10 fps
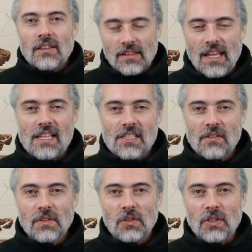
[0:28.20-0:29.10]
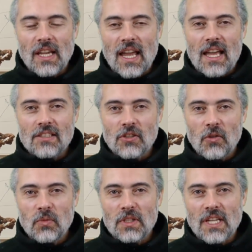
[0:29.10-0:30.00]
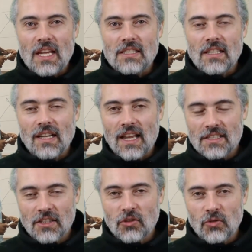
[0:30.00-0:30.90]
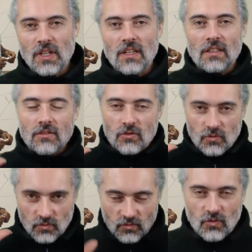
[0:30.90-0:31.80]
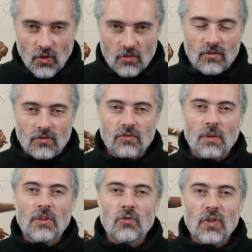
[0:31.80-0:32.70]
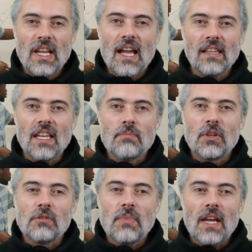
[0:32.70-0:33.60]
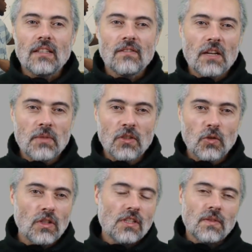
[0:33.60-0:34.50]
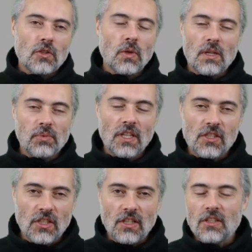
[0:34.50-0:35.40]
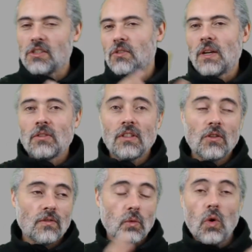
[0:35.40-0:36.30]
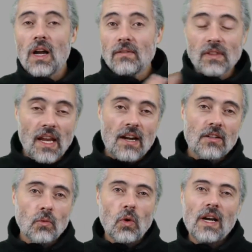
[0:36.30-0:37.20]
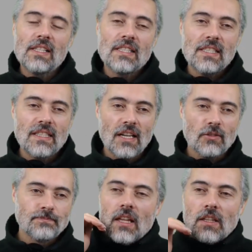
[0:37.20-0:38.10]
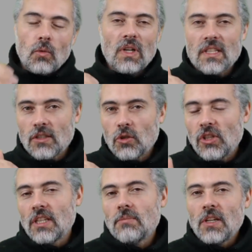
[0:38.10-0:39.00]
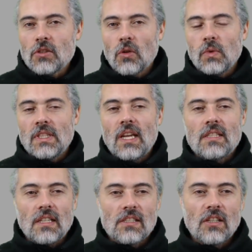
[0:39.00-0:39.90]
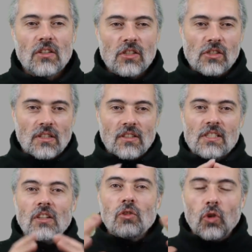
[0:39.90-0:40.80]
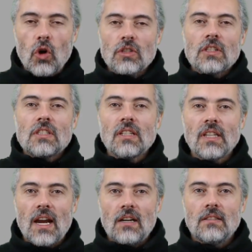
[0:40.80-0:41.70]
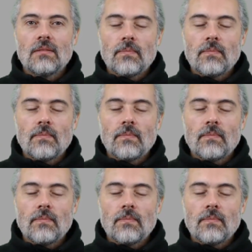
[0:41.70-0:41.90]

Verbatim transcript: let's have a look at software testing as a career from a reality perspective. I've been doing this for 20+ years, so I'm going to go over what I've learned and what I see now. Now, one of the good things about software testing is there is a lot to learn,